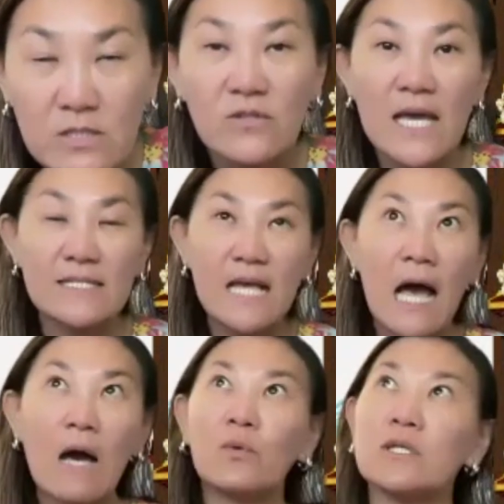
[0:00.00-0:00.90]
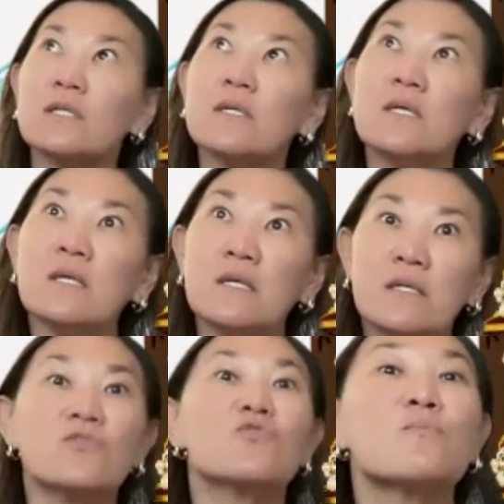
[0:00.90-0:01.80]
So that's our
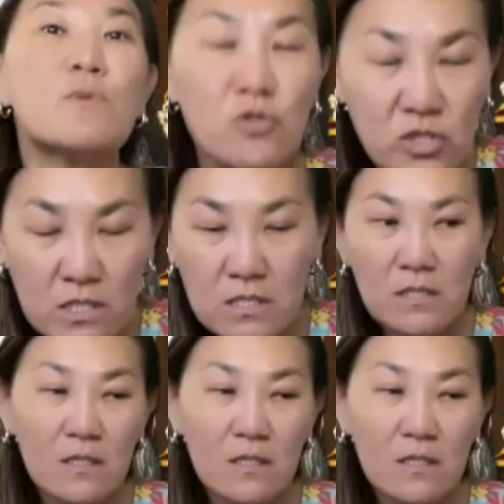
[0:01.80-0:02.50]
contribution